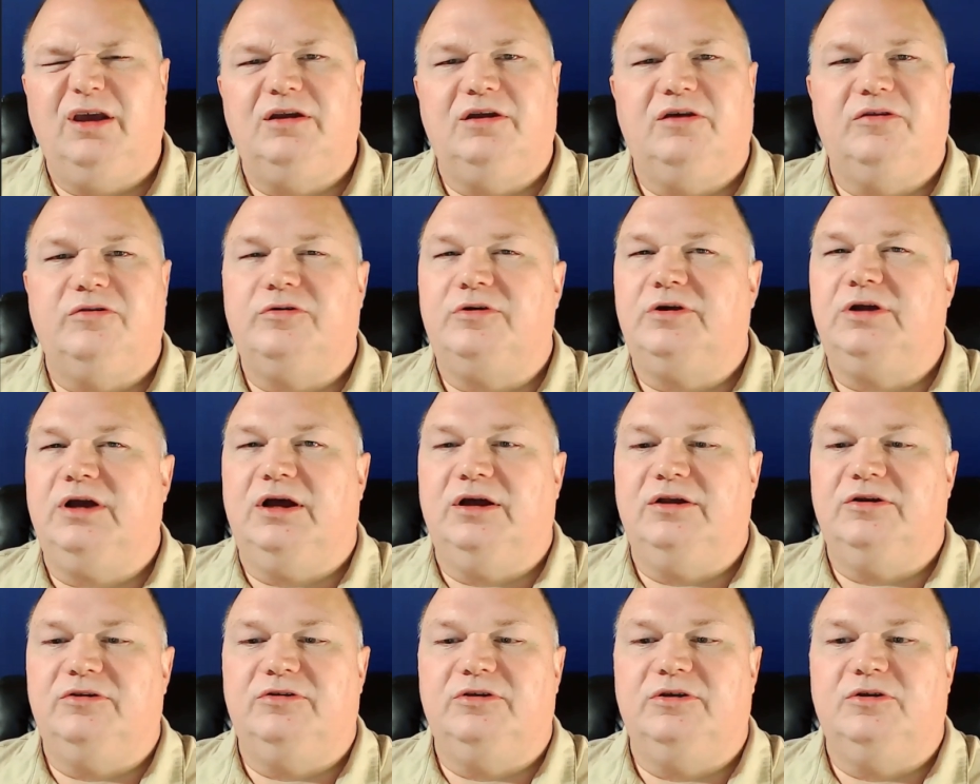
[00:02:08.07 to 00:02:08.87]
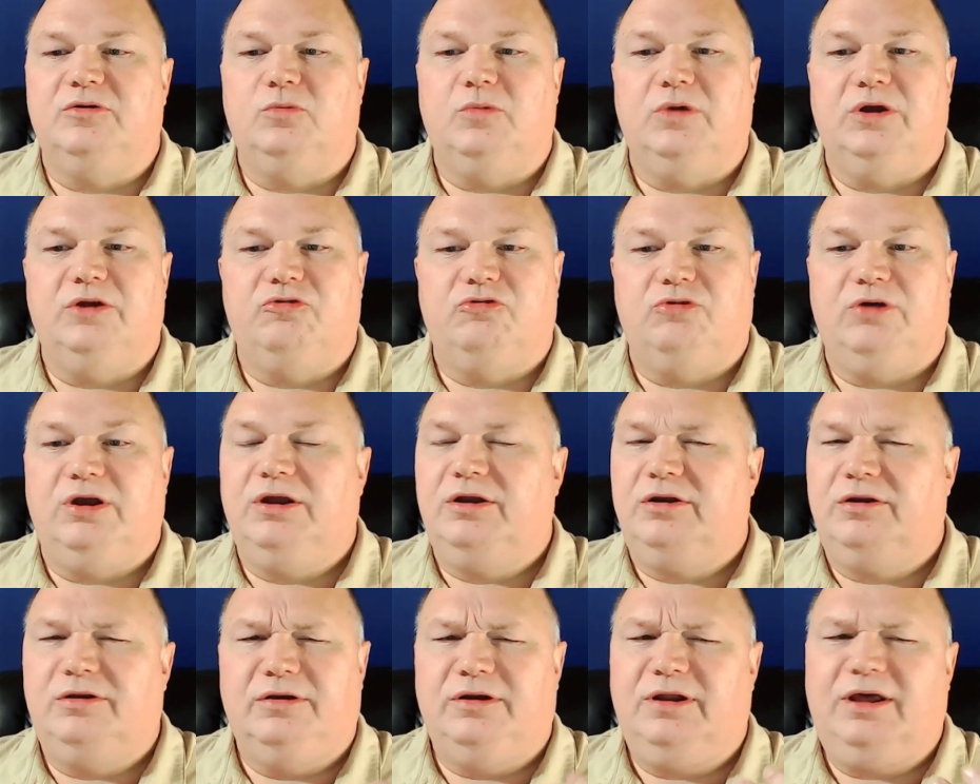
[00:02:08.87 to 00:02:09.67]
other content while
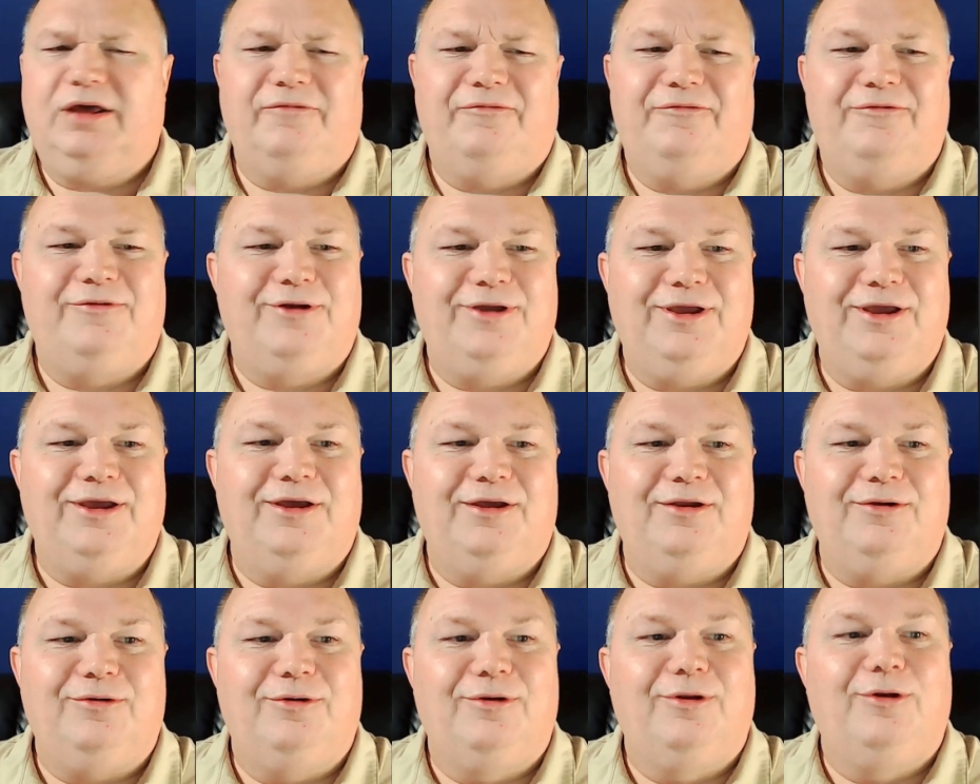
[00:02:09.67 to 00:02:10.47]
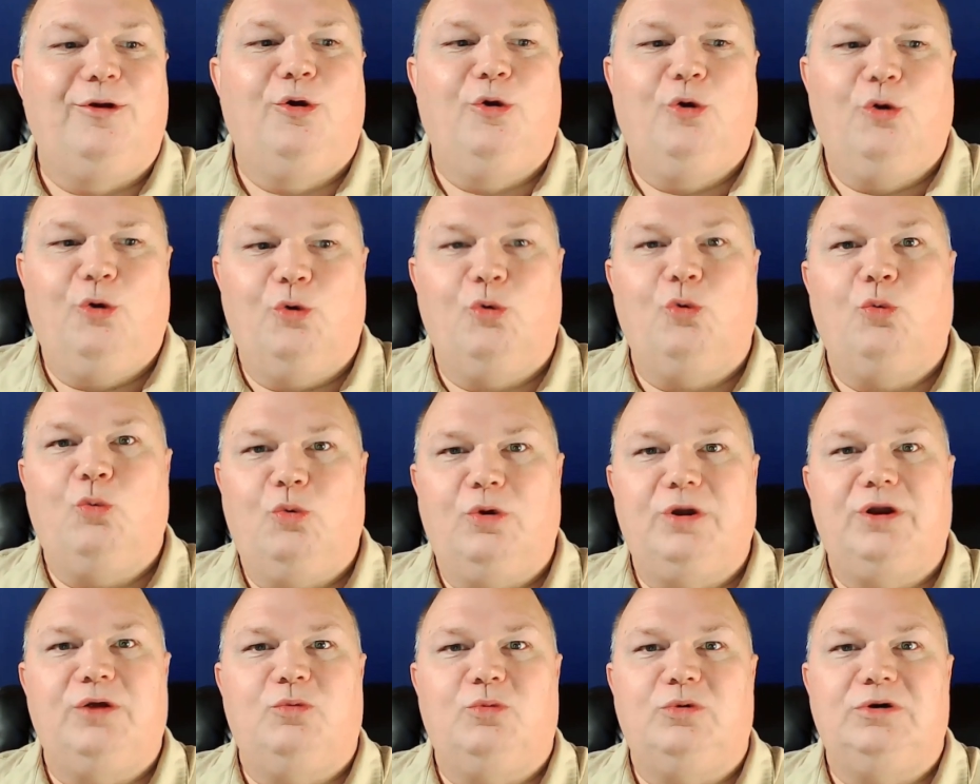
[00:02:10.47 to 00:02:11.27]
trying to not forget
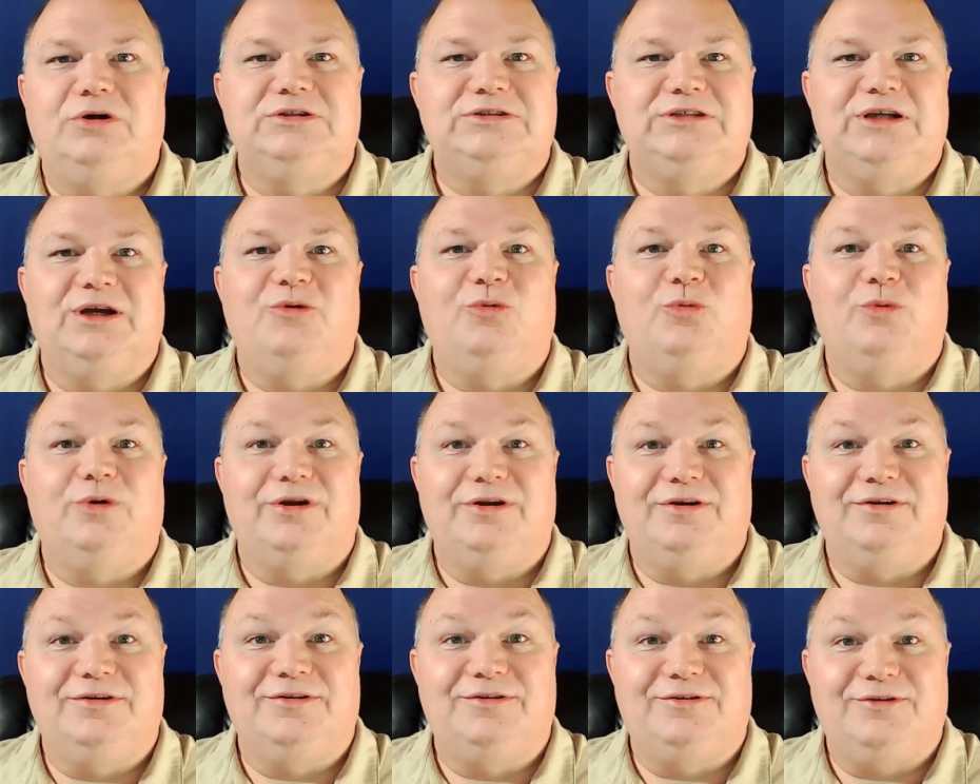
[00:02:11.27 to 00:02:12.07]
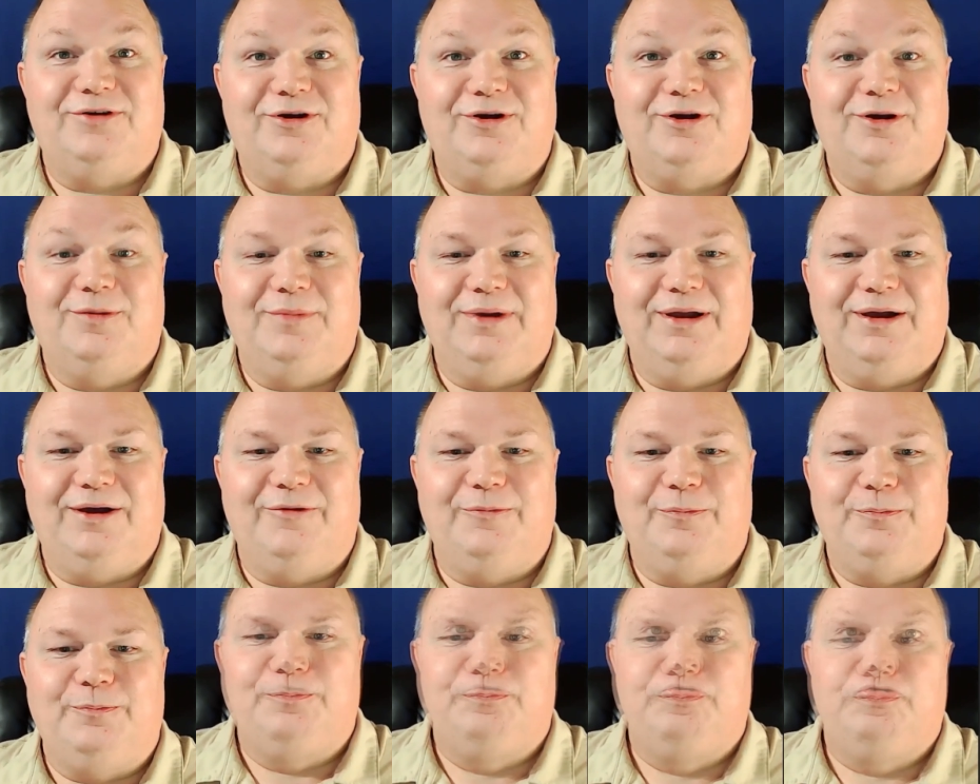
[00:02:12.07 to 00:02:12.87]
what it was I wanted to talk
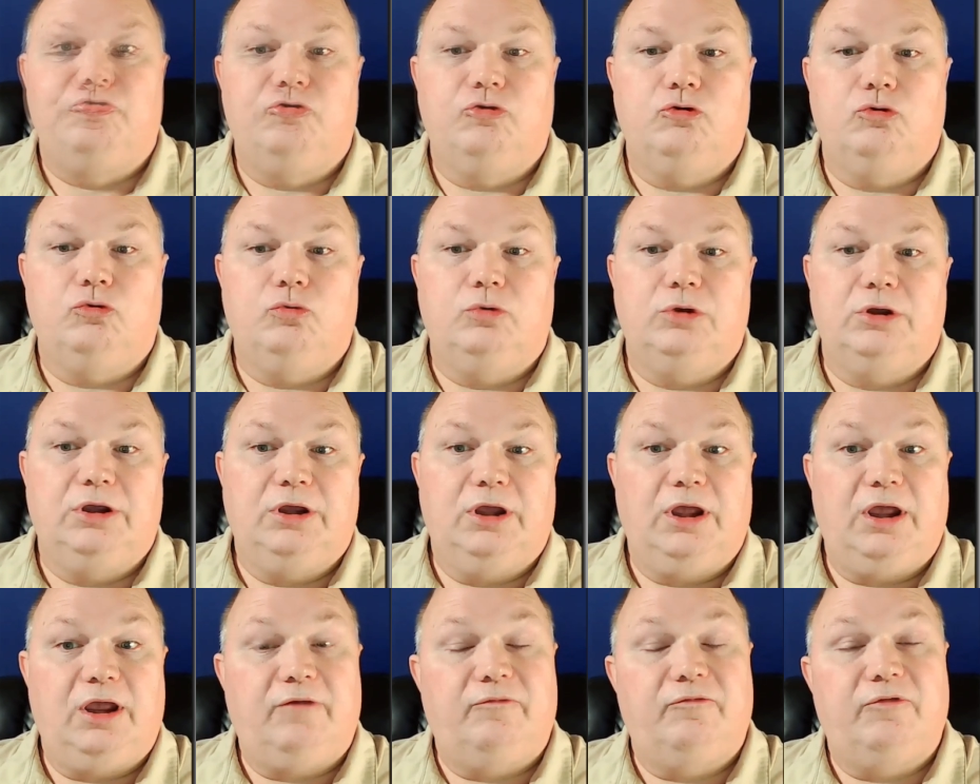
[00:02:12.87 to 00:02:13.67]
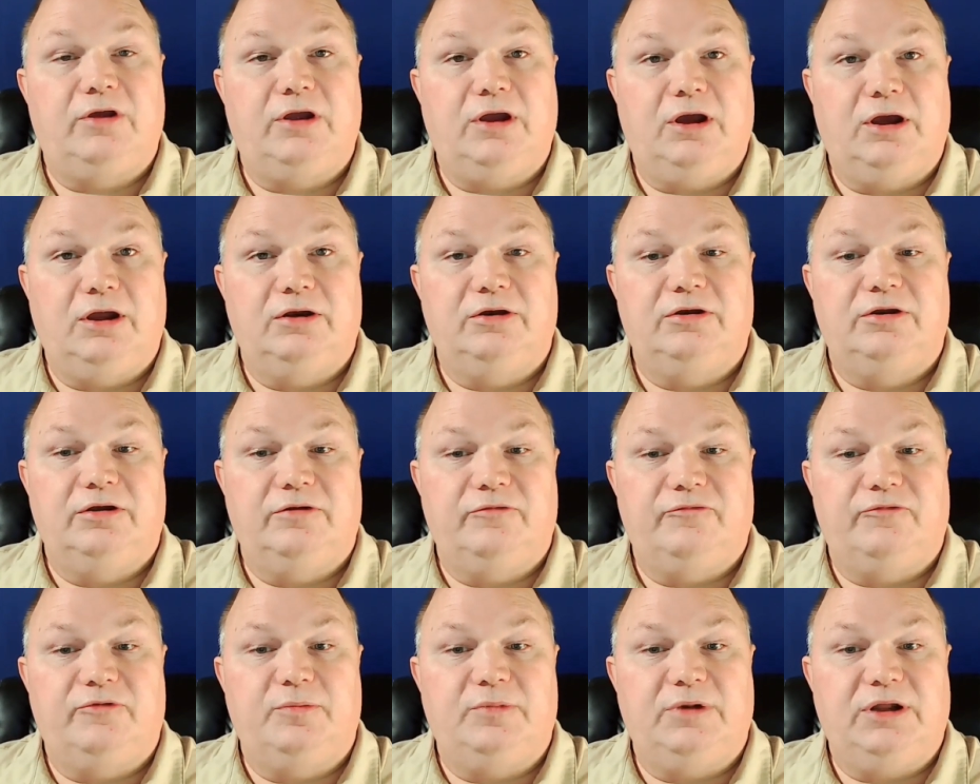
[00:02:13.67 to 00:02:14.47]
about. So we have the
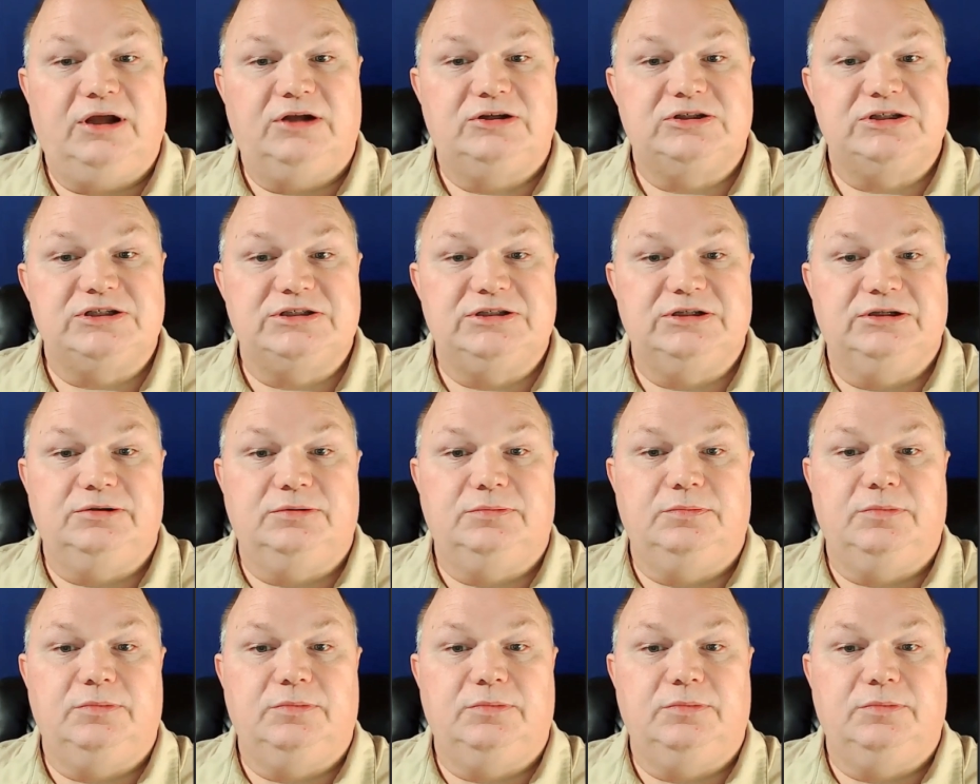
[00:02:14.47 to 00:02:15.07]
content from Logisim